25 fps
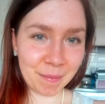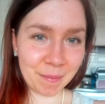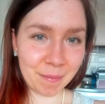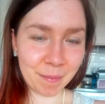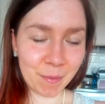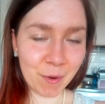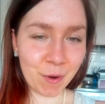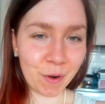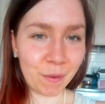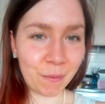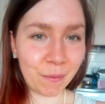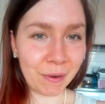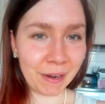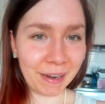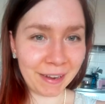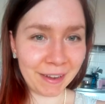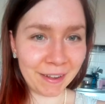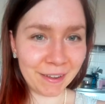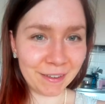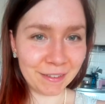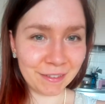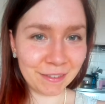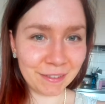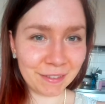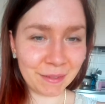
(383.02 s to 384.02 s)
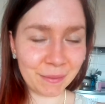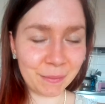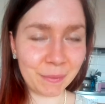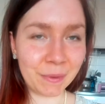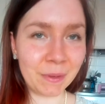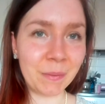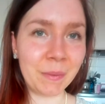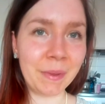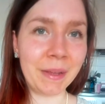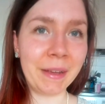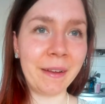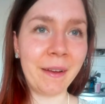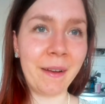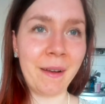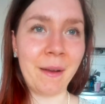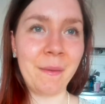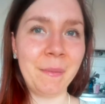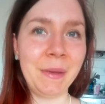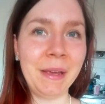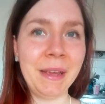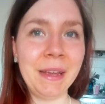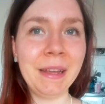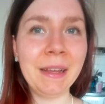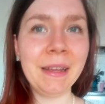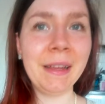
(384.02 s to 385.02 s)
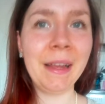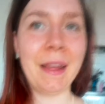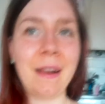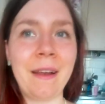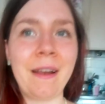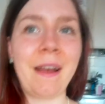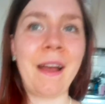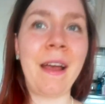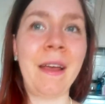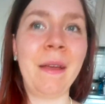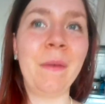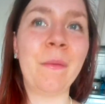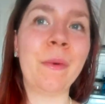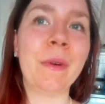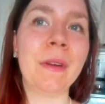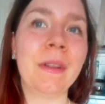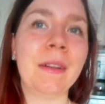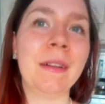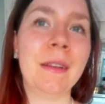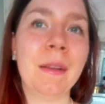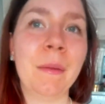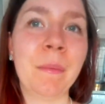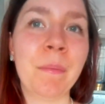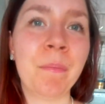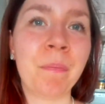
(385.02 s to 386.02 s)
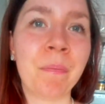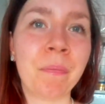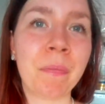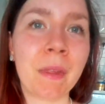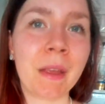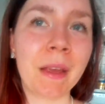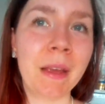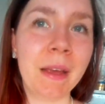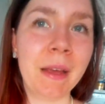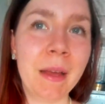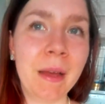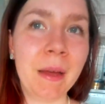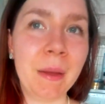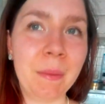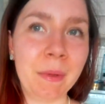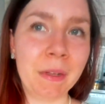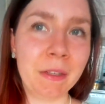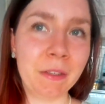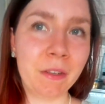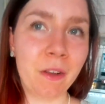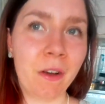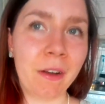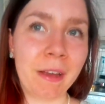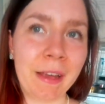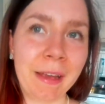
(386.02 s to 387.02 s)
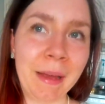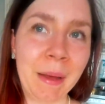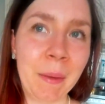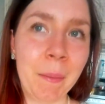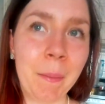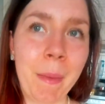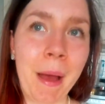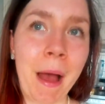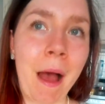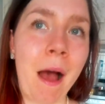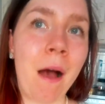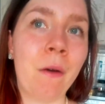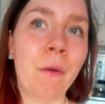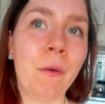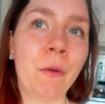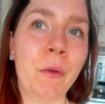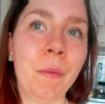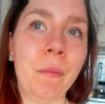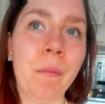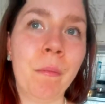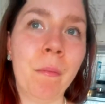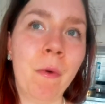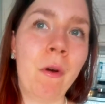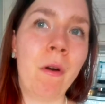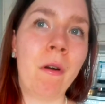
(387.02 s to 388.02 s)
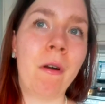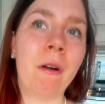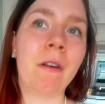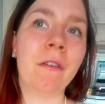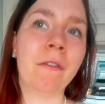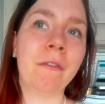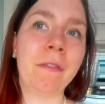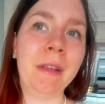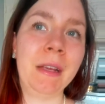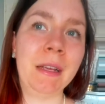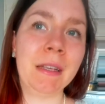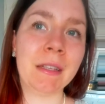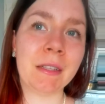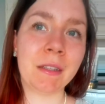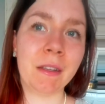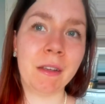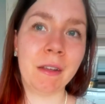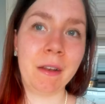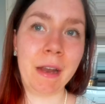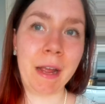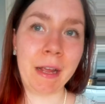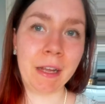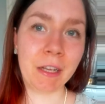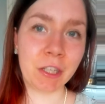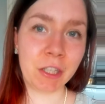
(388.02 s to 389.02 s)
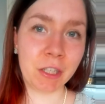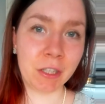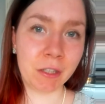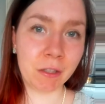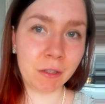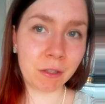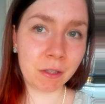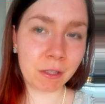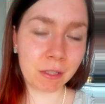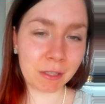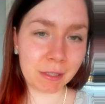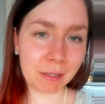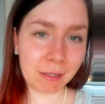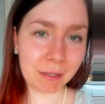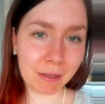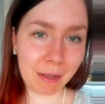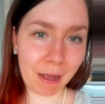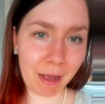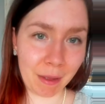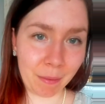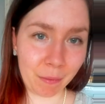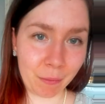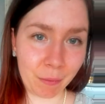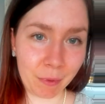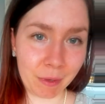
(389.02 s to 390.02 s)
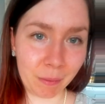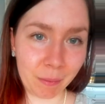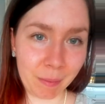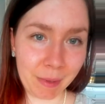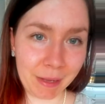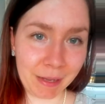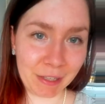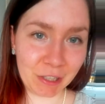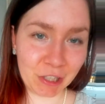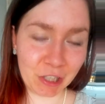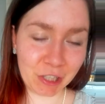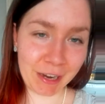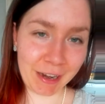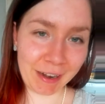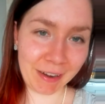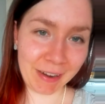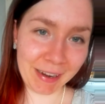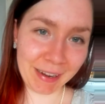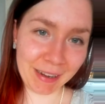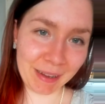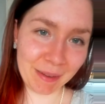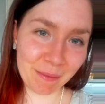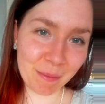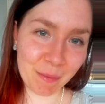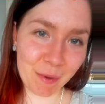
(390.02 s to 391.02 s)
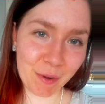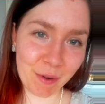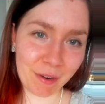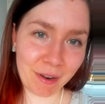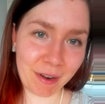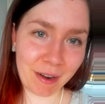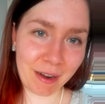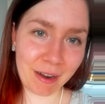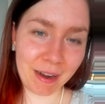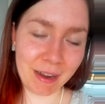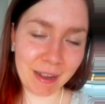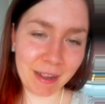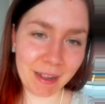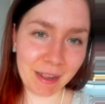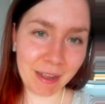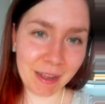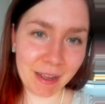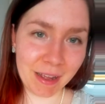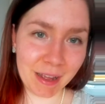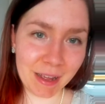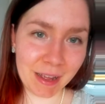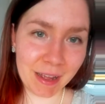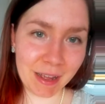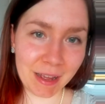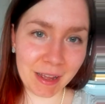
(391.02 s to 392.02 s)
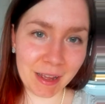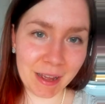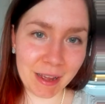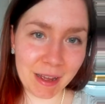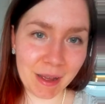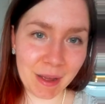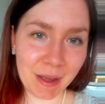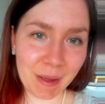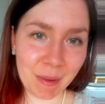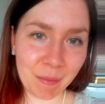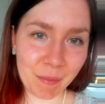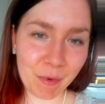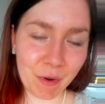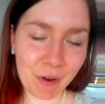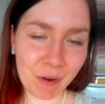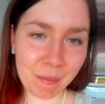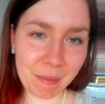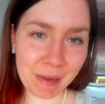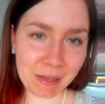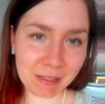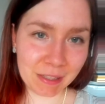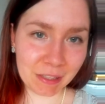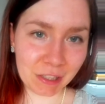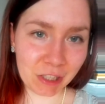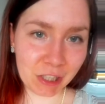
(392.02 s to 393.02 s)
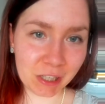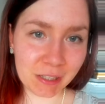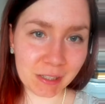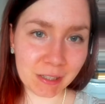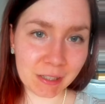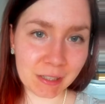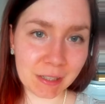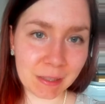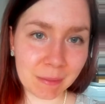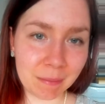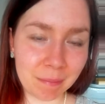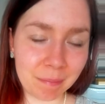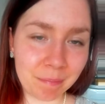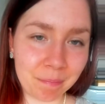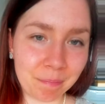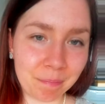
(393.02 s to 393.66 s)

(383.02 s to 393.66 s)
More videos will be coming, and I will be talking about more of these connections. I will be sharing more messages